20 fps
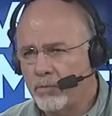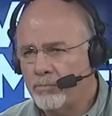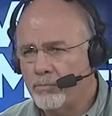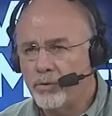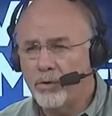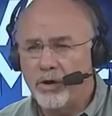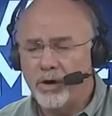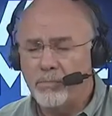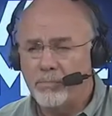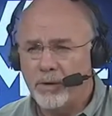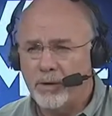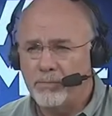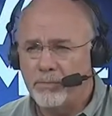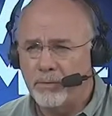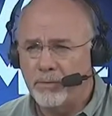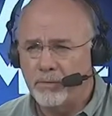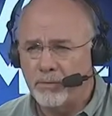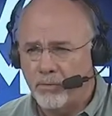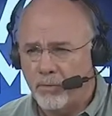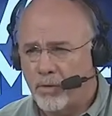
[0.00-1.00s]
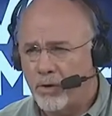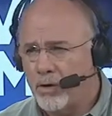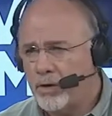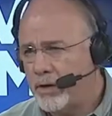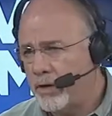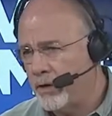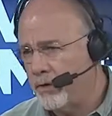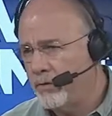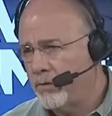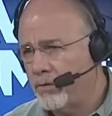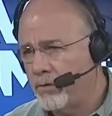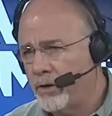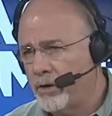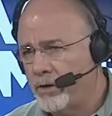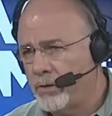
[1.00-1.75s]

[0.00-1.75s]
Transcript: putting people to work in the Great